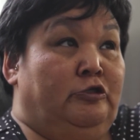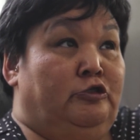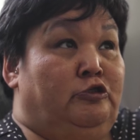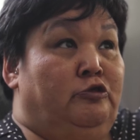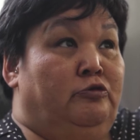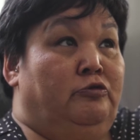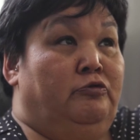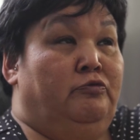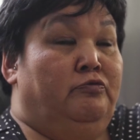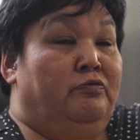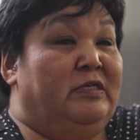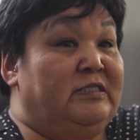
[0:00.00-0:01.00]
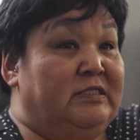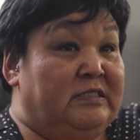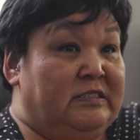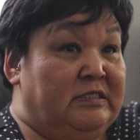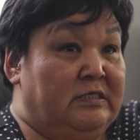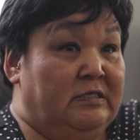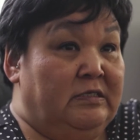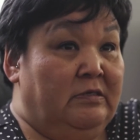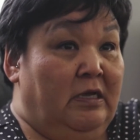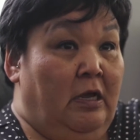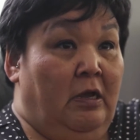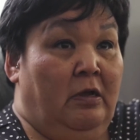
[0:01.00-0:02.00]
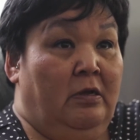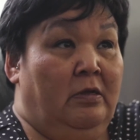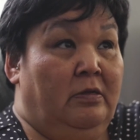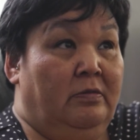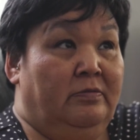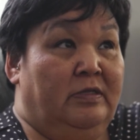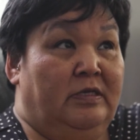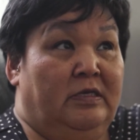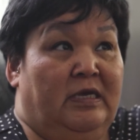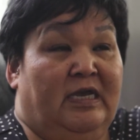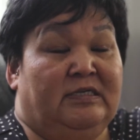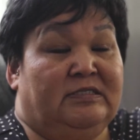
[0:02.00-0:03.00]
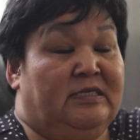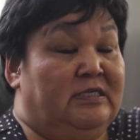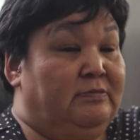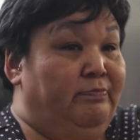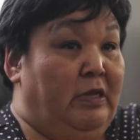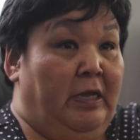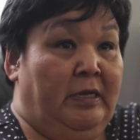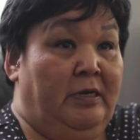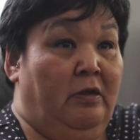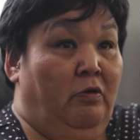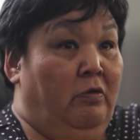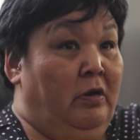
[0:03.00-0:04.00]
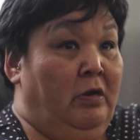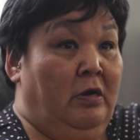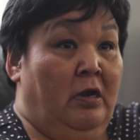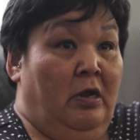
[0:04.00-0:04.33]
to rinse the excess blood or